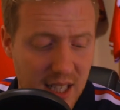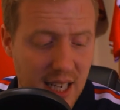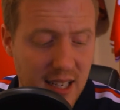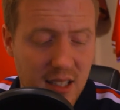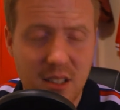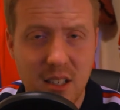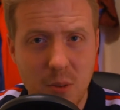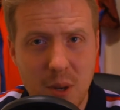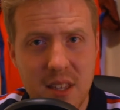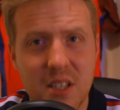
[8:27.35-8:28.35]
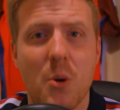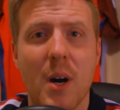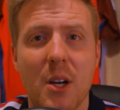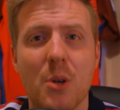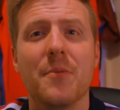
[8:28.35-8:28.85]
I think England are going to win
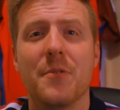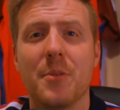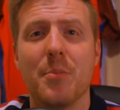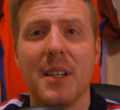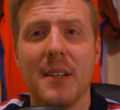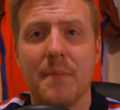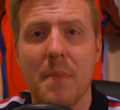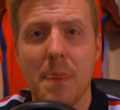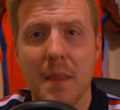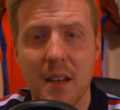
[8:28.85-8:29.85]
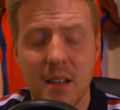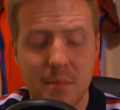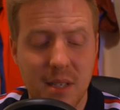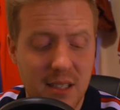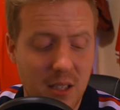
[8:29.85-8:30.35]
this quite comfortably.
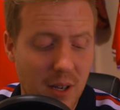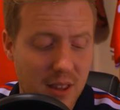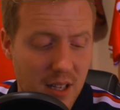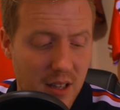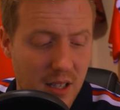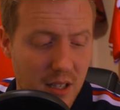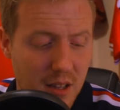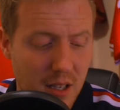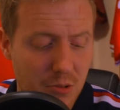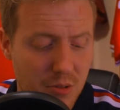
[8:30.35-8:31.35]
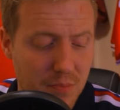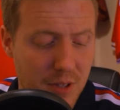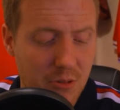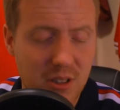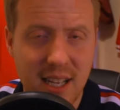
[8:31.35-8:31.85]
I do. I think that
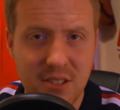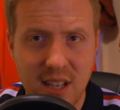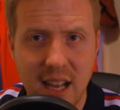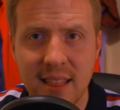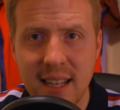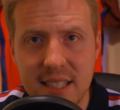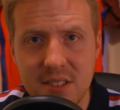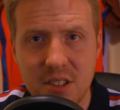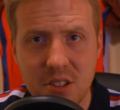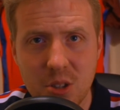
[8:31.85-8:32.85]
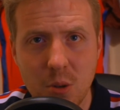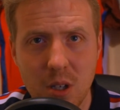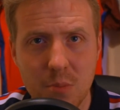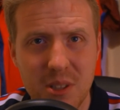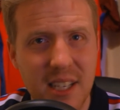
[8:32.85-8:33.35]
those lads that are late to the
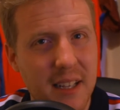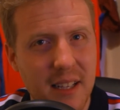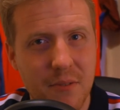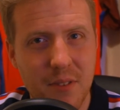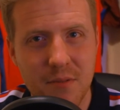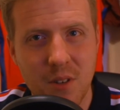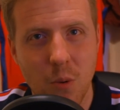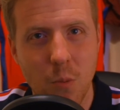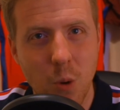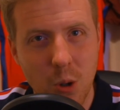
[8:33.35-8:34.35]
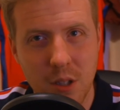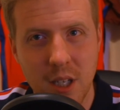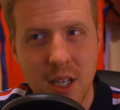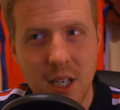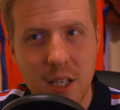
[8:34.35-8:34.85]
squad, particularly if they've not
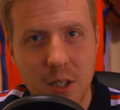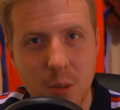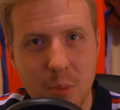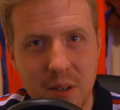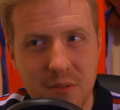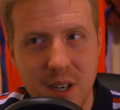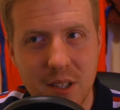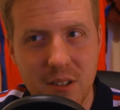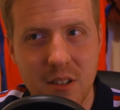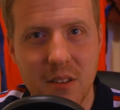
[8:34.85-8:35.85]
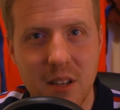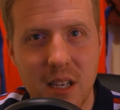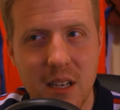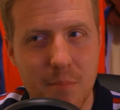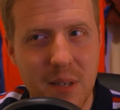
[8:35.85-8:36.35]
won the European final, you've got to
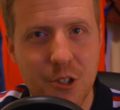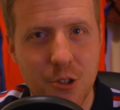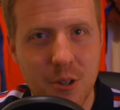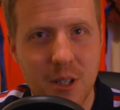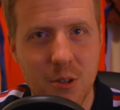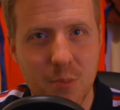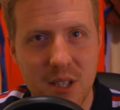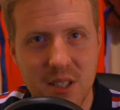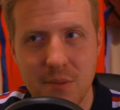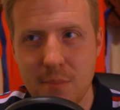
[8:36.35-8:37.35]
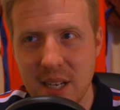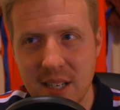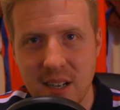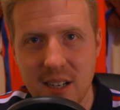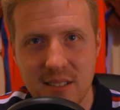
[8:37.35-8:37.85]
think a big chunk of those players,
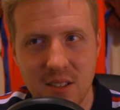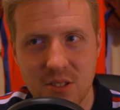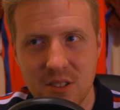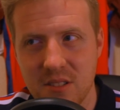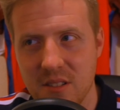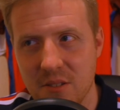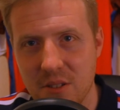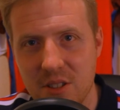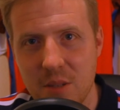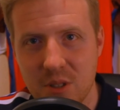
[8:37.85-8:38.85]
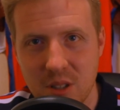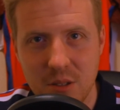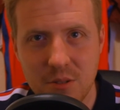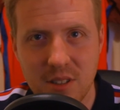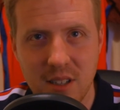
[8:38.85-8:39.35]
given Man United's lost and another team's
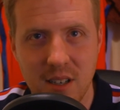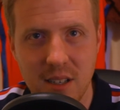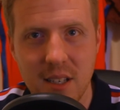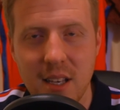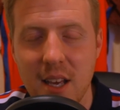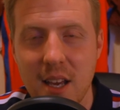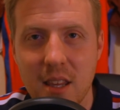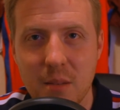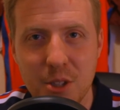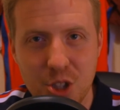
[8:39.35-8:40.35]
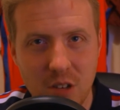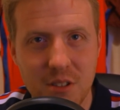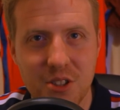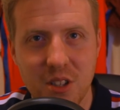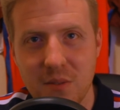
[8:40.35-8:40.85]
going to lose tonight, the
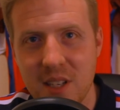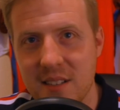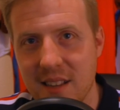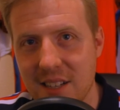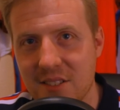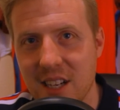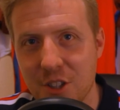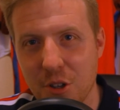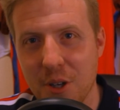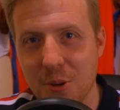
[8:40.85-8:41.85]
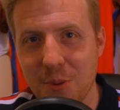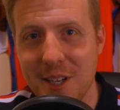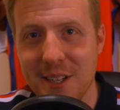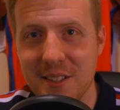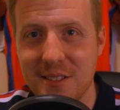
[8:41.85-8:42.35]
majority of these lads that are joining
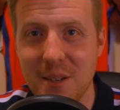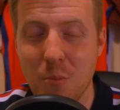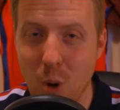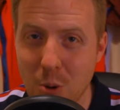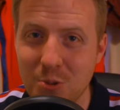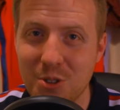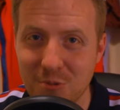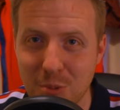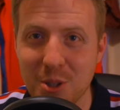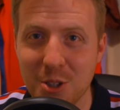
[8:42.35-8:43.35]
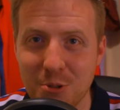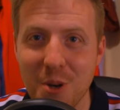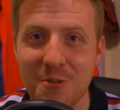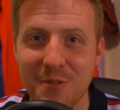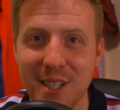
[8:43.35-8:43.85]
up with the England team won't have won a
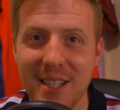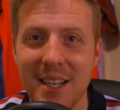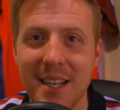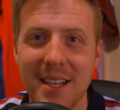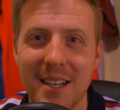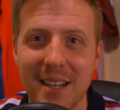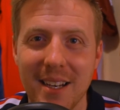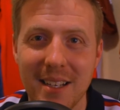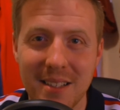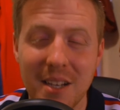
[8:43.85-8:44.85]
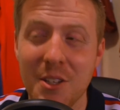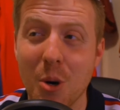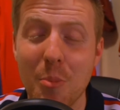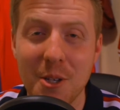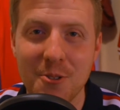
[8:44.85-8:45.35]
trophy,
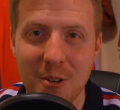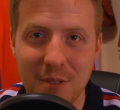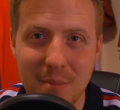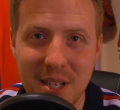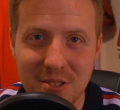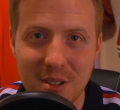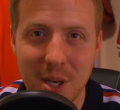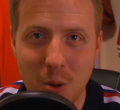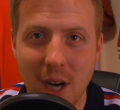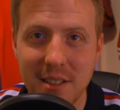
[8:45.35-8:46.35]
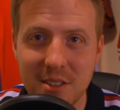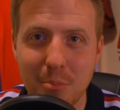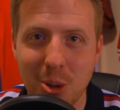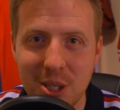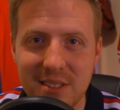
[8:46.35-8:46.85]
a European trophy, I mean, so they'll be quite
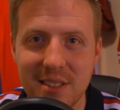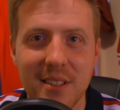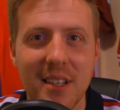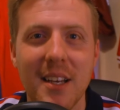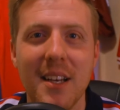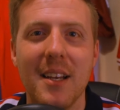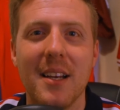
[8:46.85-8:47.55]
disappointed.